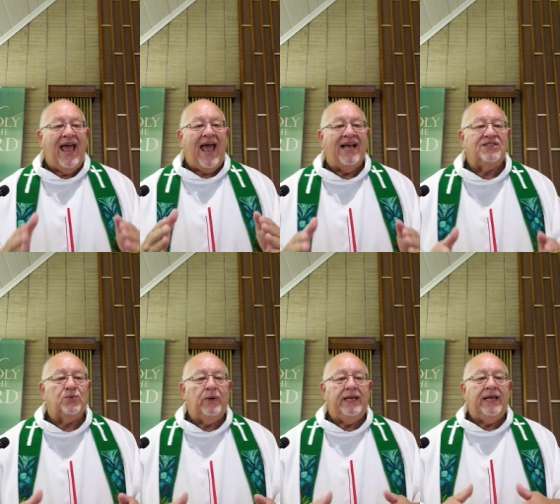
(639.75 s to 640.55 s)
as
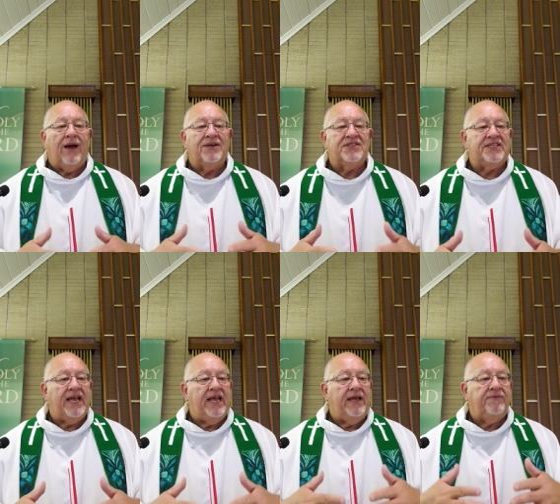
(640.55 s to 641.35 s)
we are
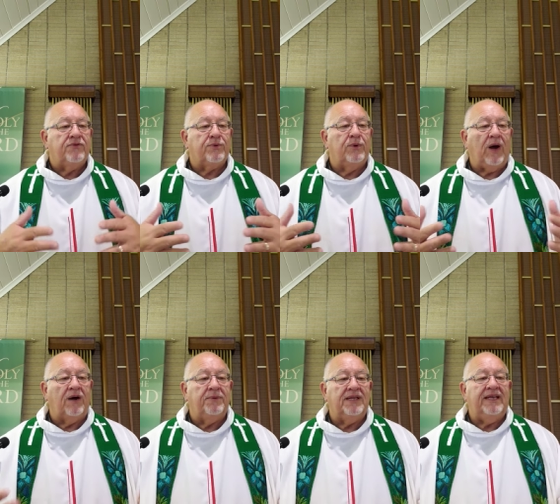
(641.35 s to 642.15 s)
saved through our
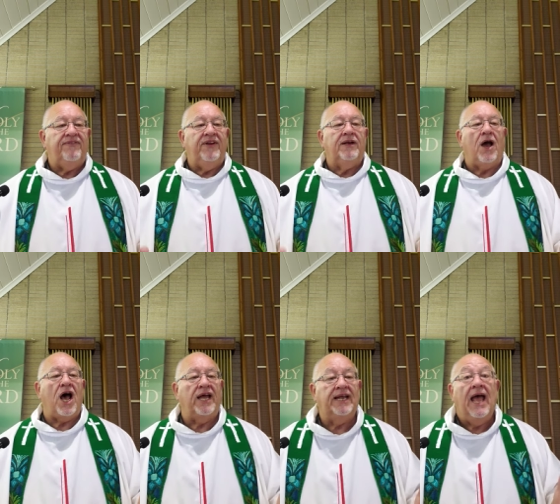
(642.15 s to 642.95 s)
belief in
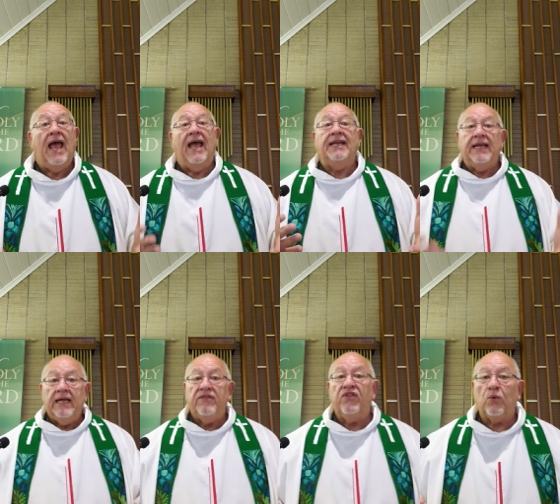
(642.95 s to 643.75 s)
God and
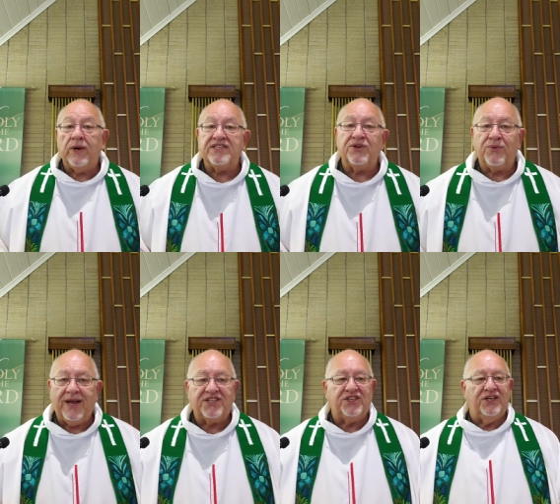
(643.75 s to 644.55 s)
in the
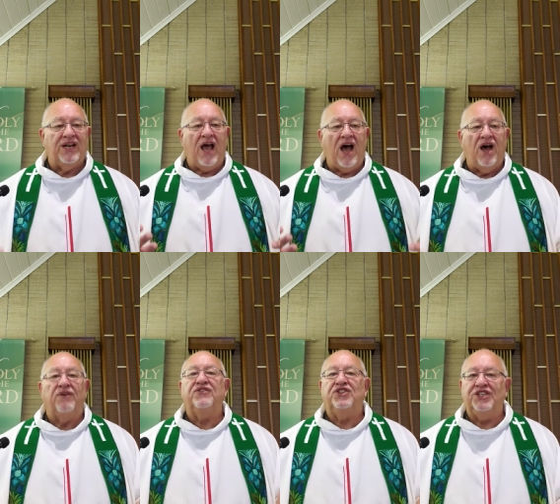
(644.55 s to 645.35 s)
resurrection
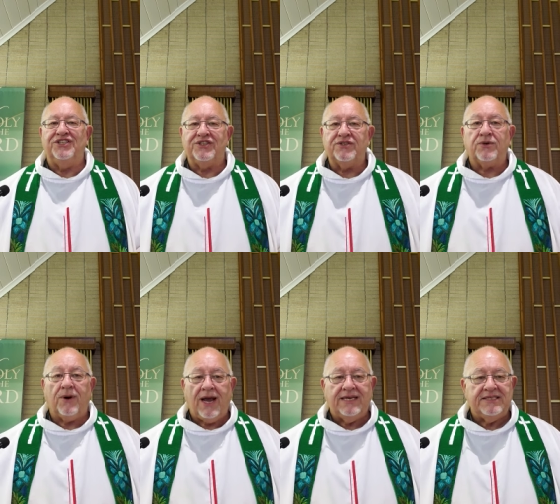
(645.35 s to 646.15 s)
of Jesus
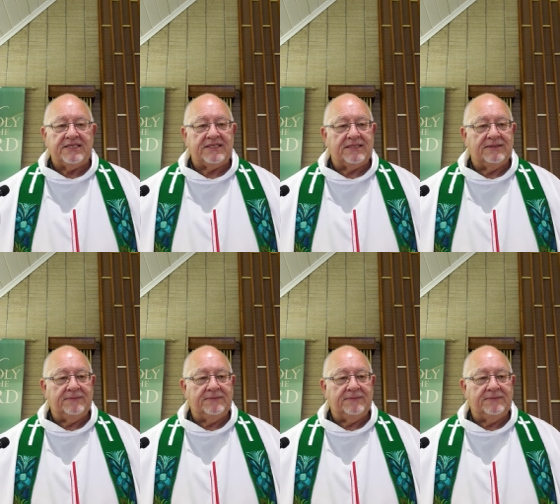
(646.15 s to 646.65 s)
Christ.